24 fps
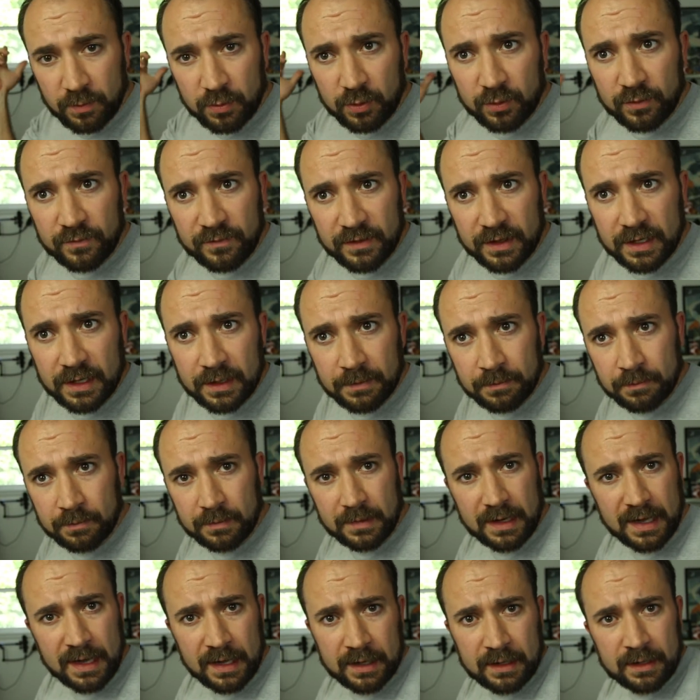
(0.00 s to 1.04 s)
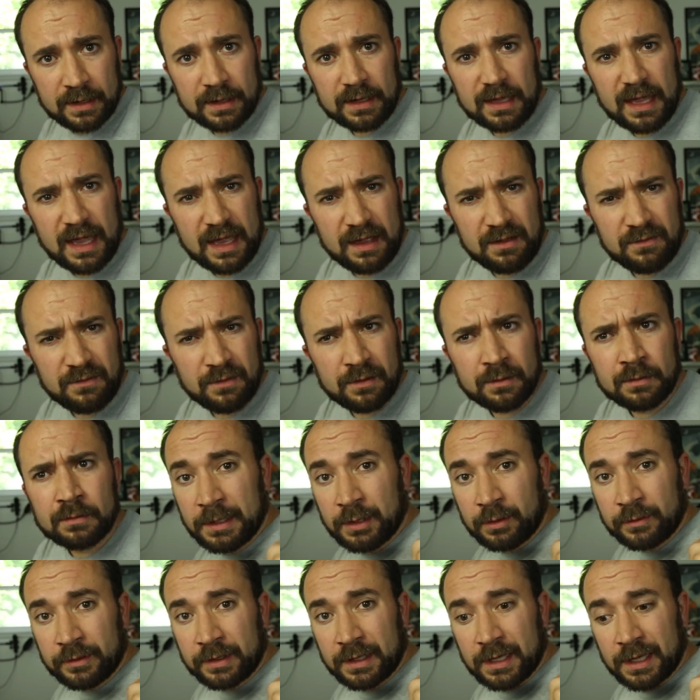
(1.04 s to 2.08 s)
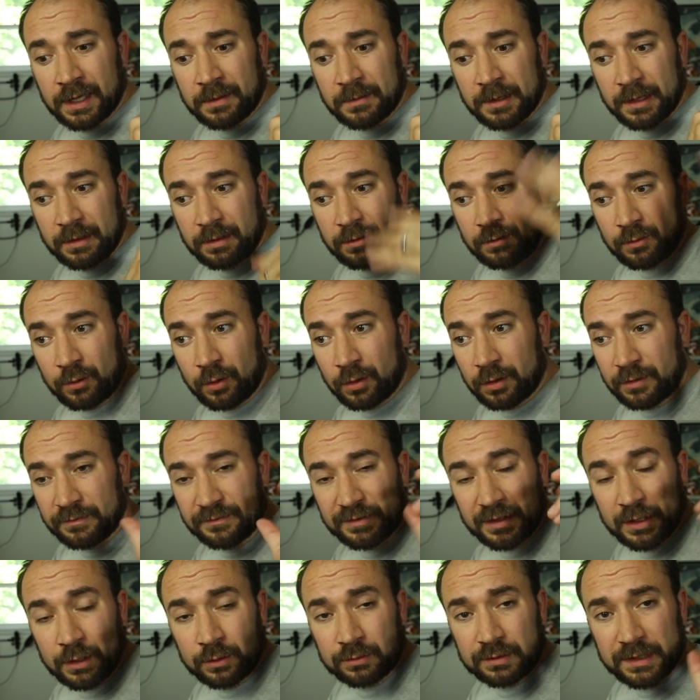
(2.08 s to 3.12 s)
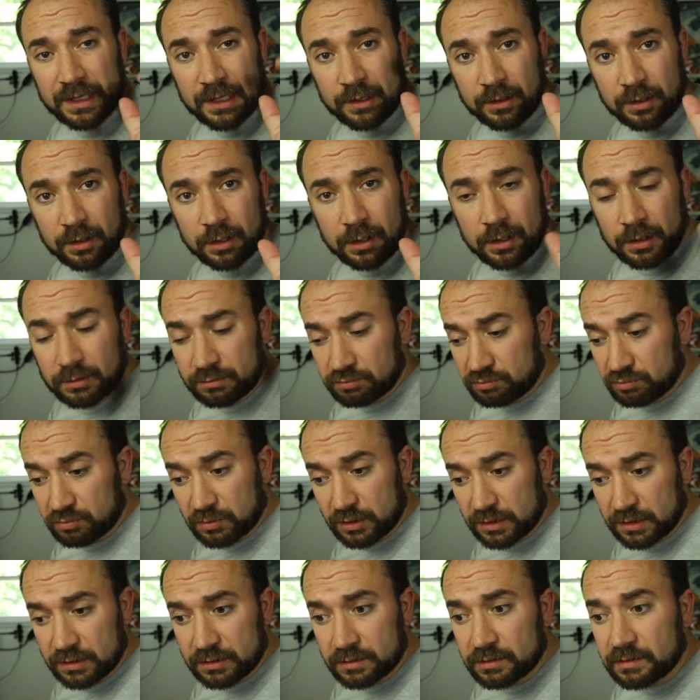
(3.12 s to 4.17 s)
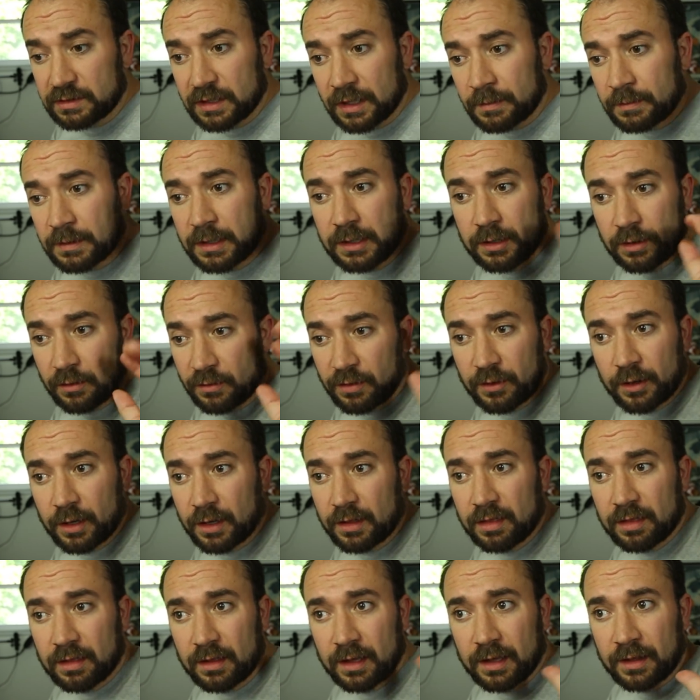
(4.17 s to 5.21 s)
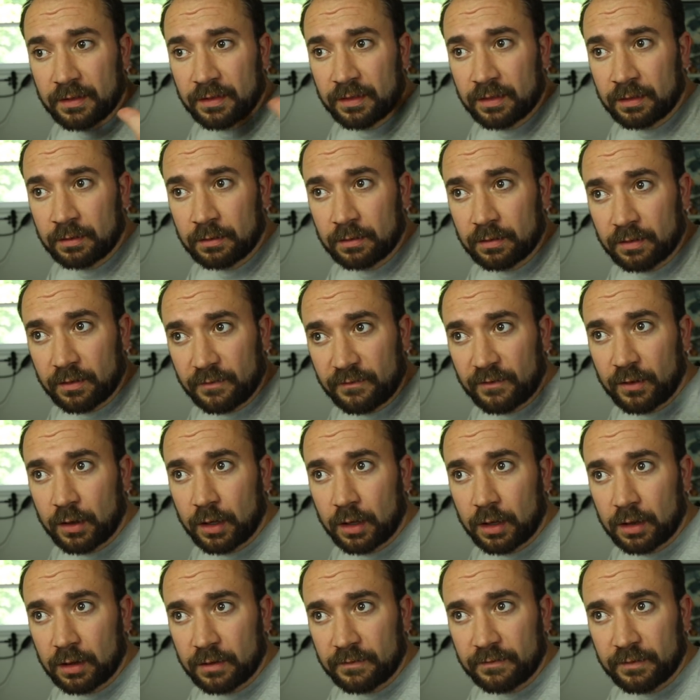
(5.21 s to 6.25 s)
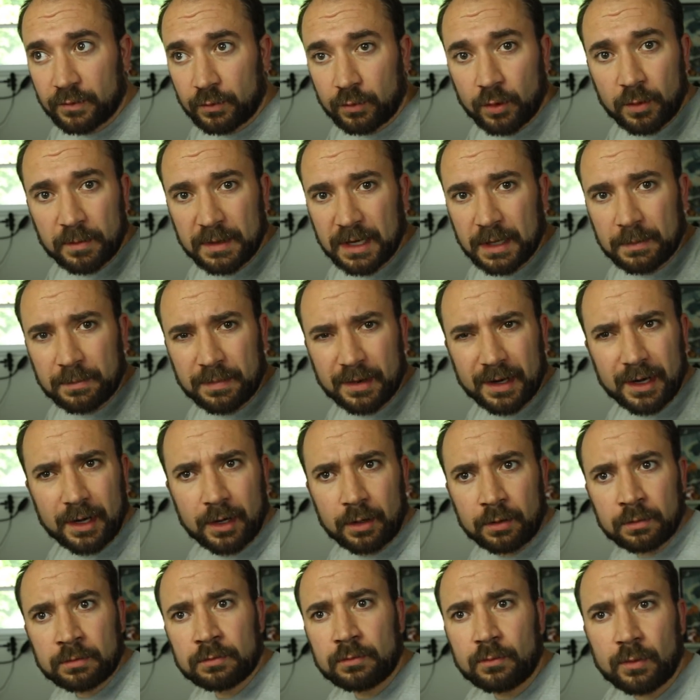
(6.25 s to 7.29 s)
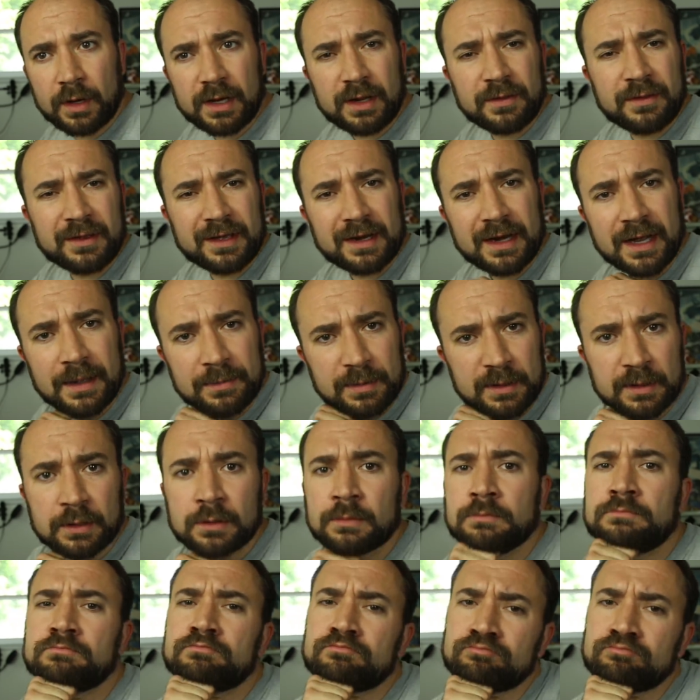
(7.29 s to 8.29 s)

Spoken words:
prove that I'm not in a cave? Let me know in the comments. Or if you don't care at all, tell me your thoughts on the fall of the Roman Empire. Why do you think it happened?